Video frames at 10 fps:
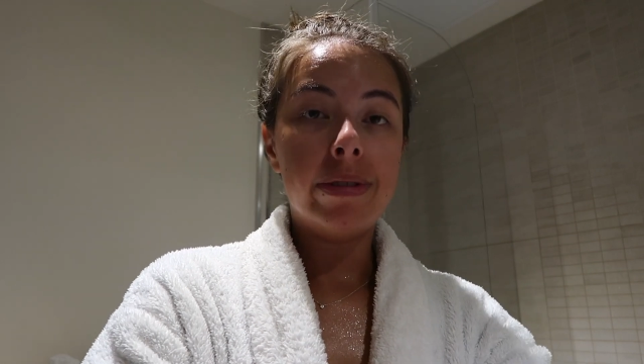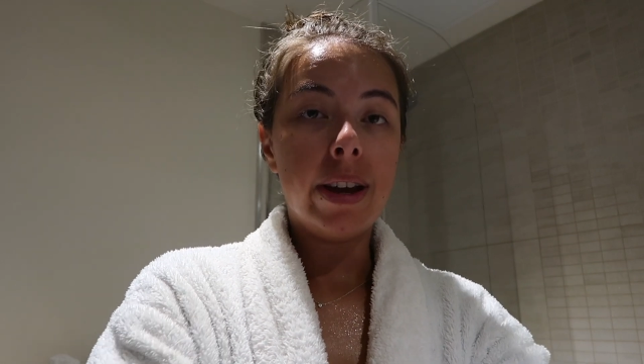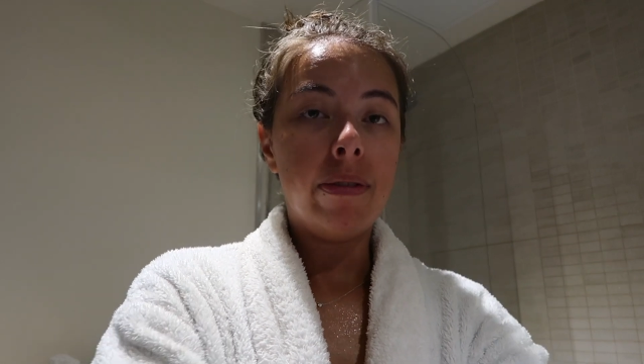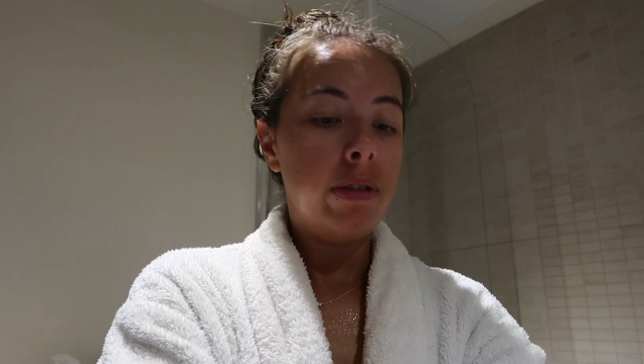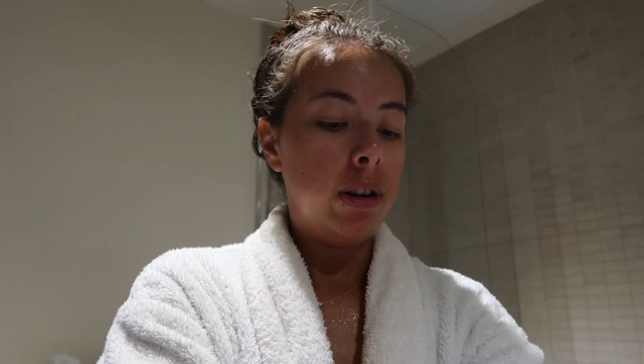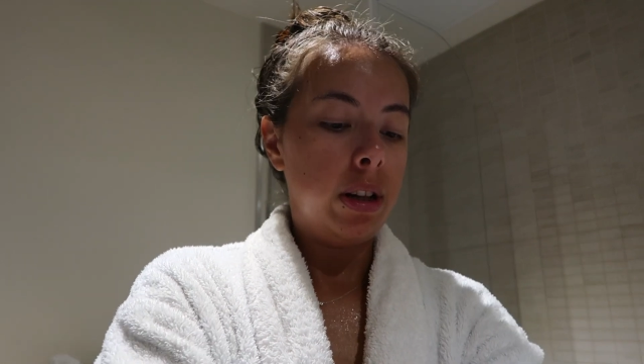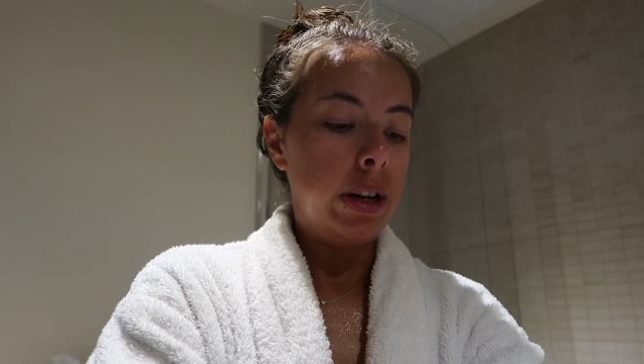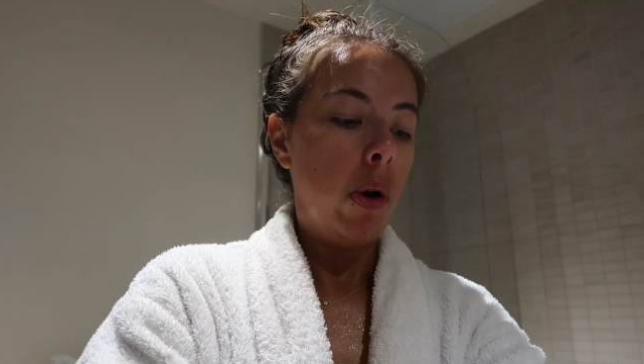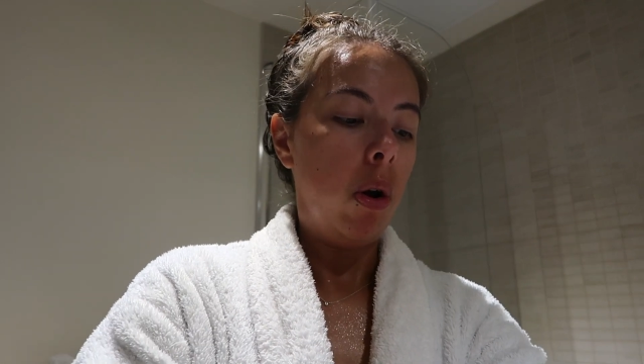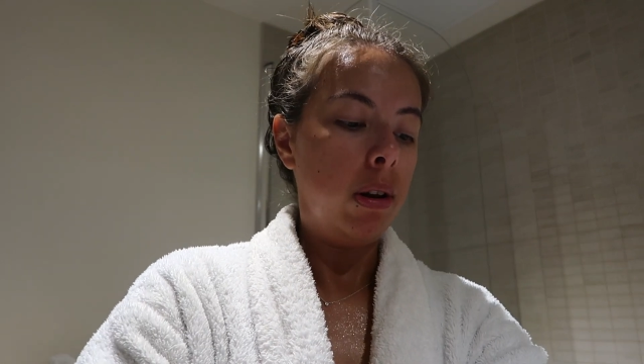
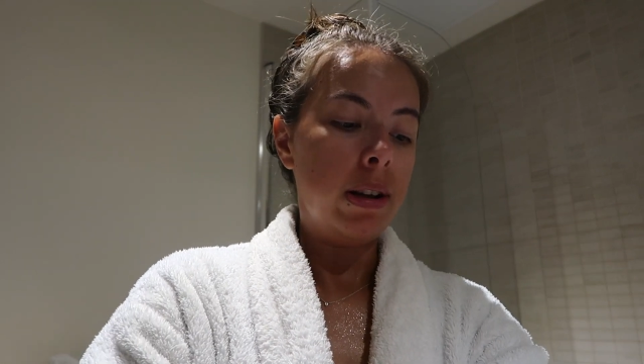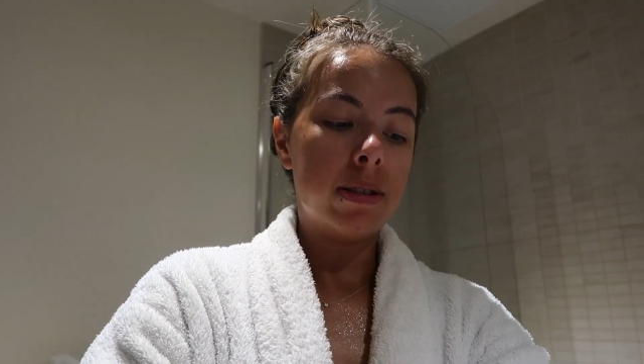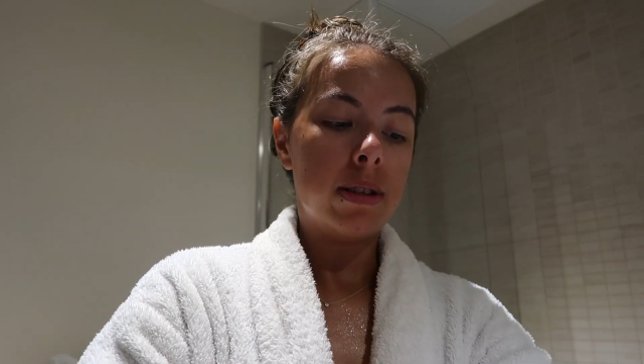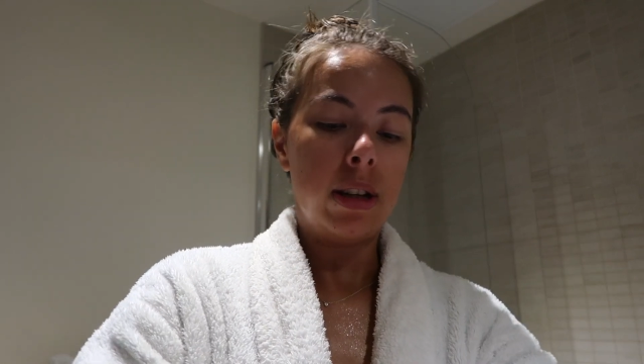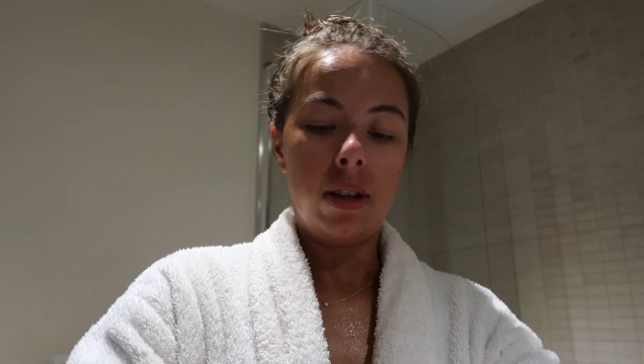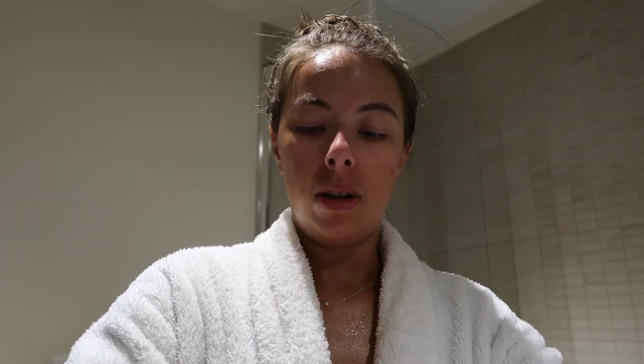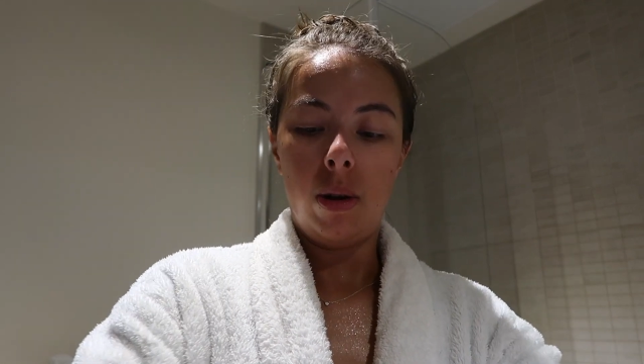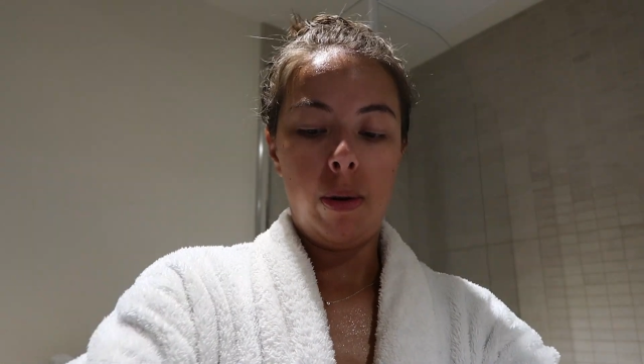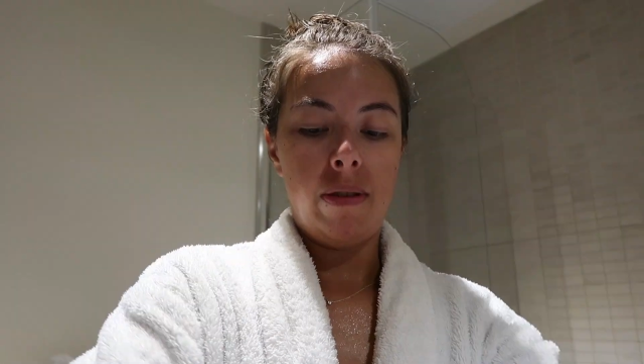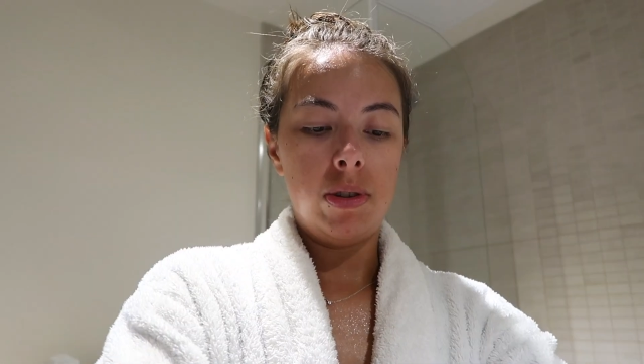definitely not listening to
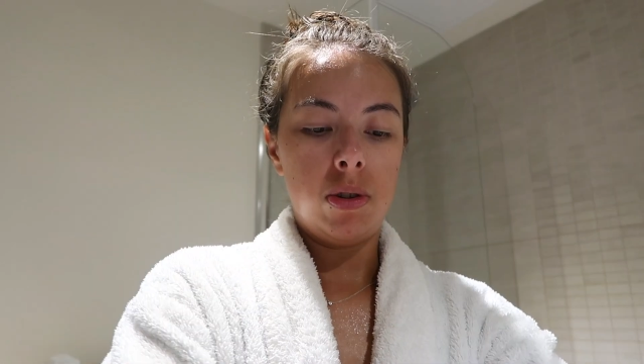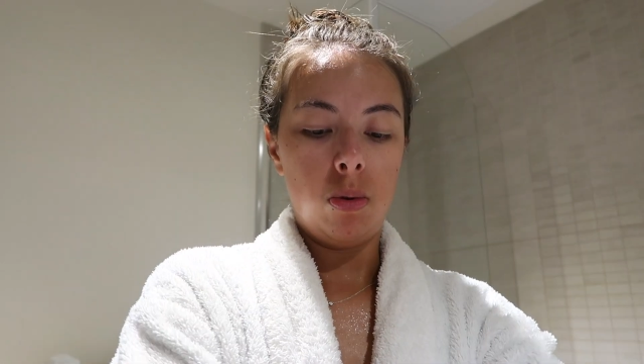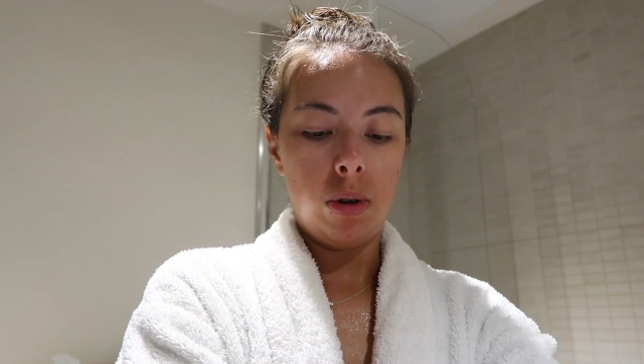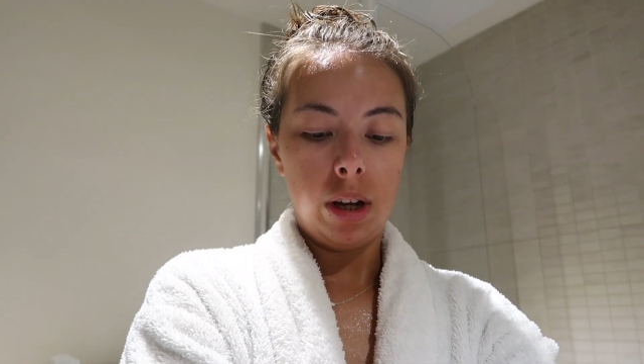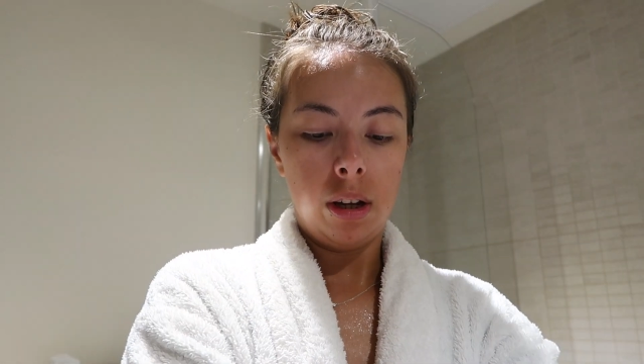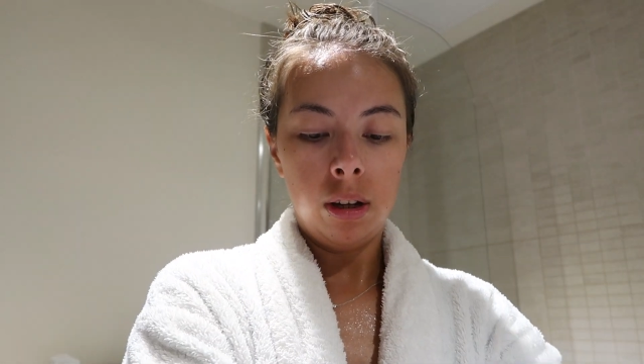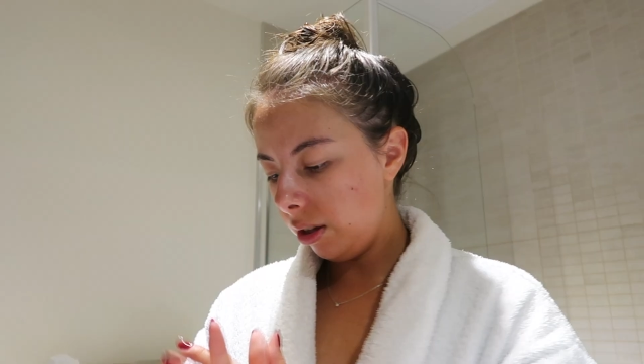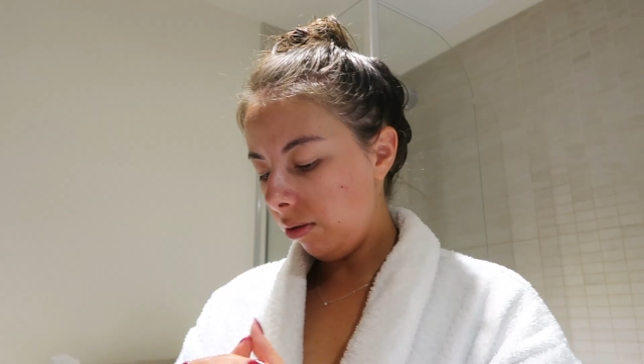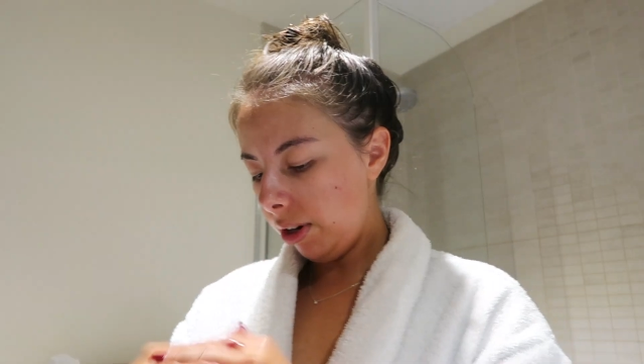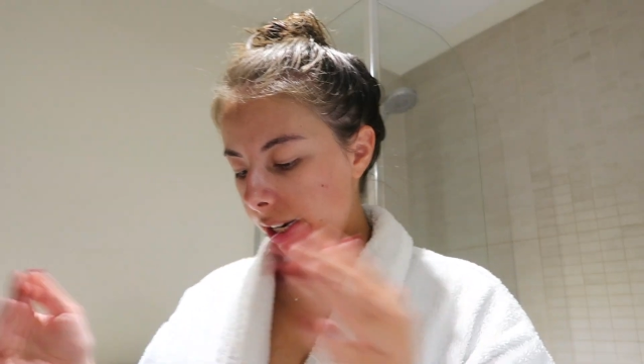whoever's talking.
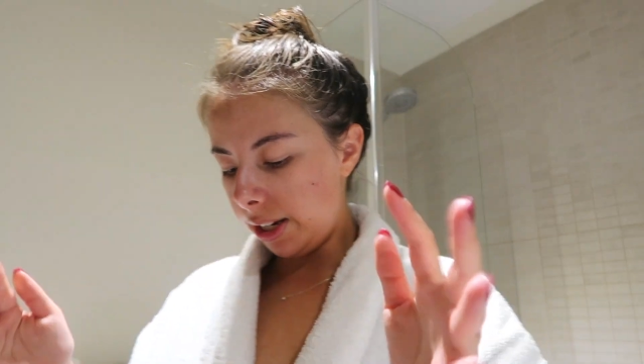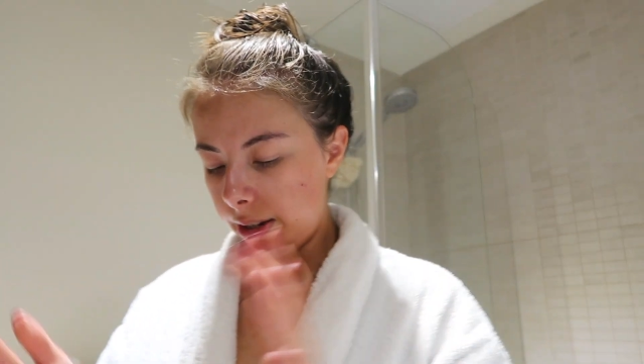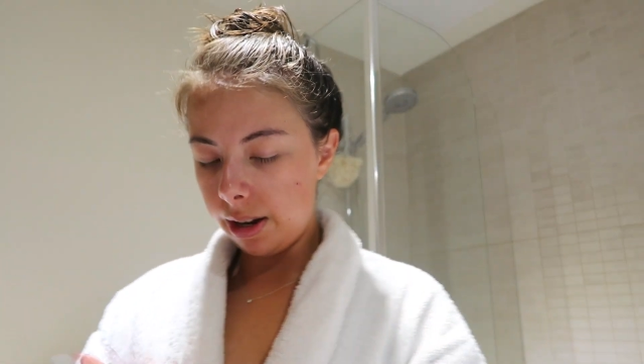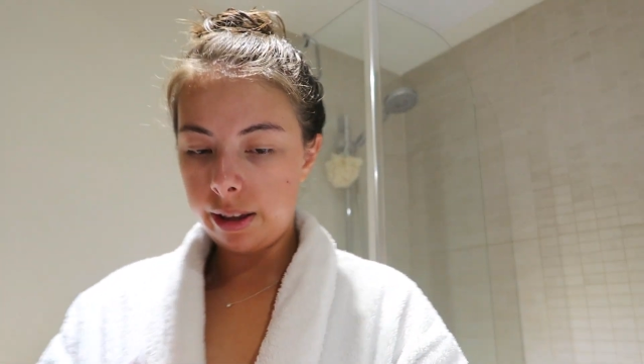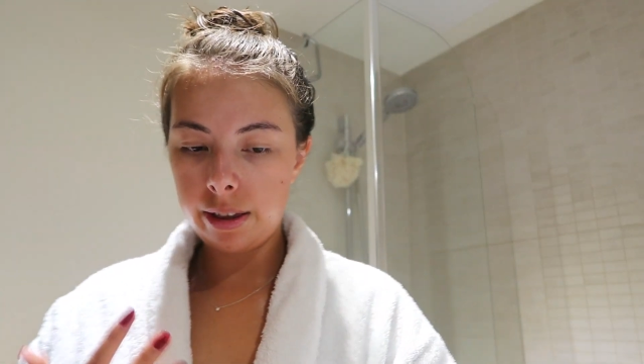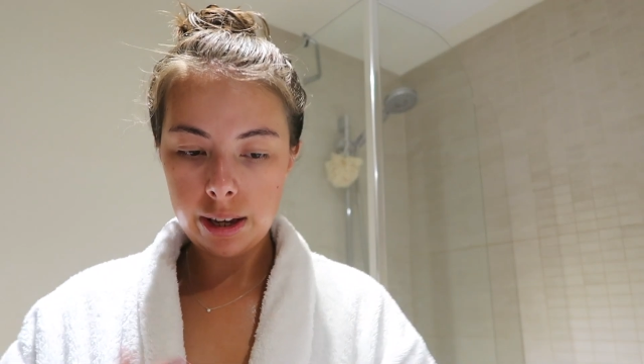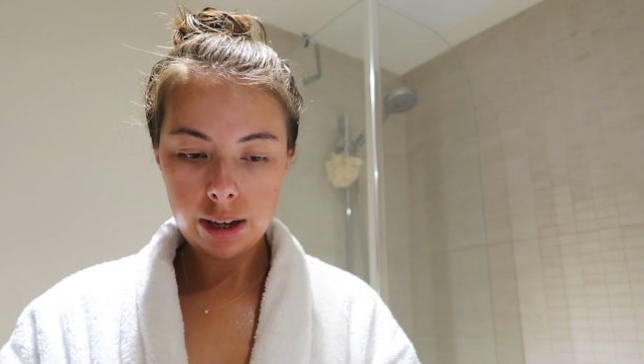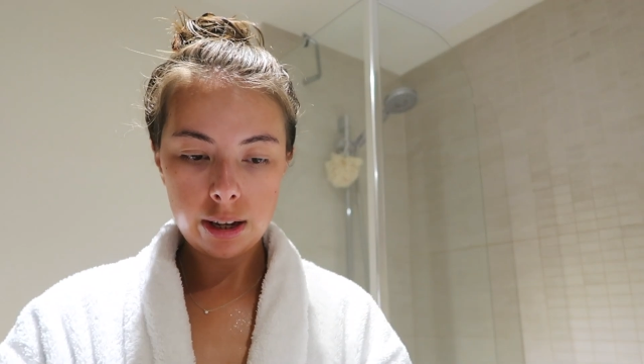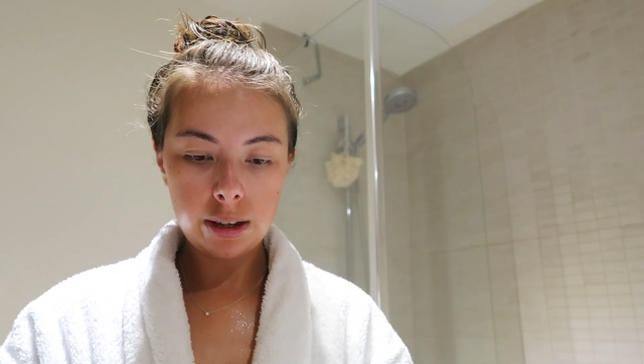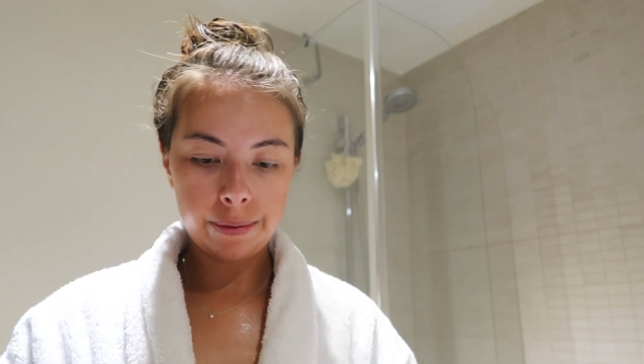All right, I think